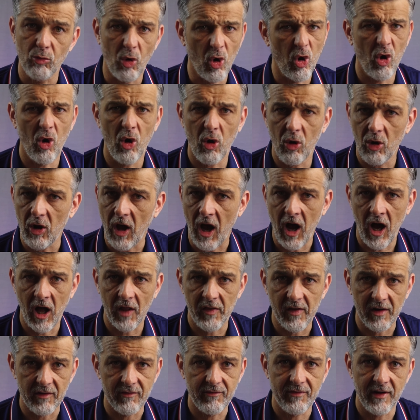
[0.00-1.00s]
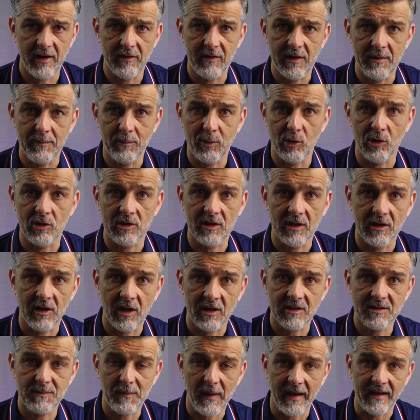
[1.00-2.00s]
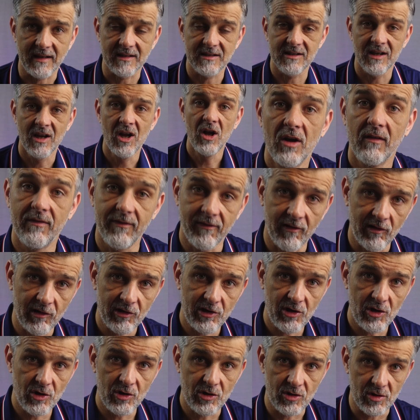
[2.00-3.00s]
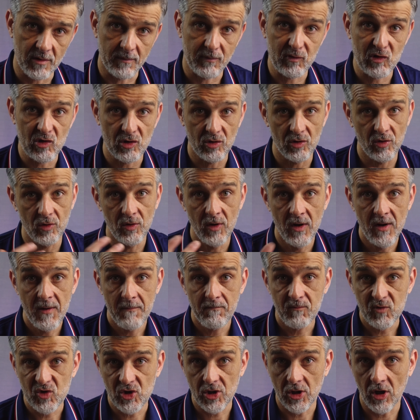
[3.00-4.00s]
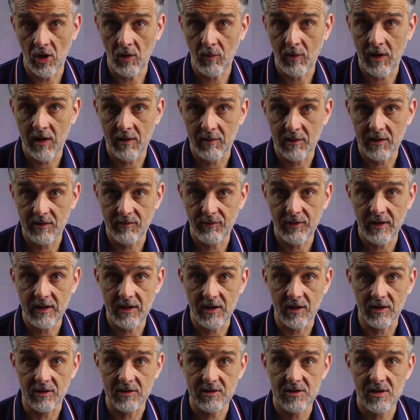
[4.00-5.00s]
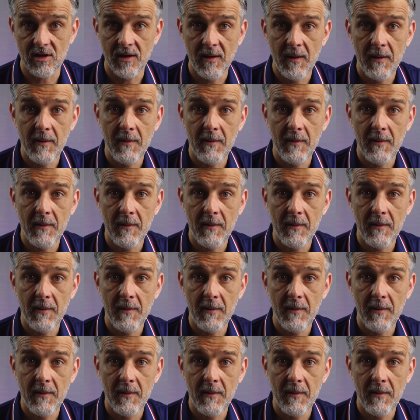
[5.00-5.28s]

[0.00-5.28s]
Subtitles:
all other very important aspects for YouTube to show our videos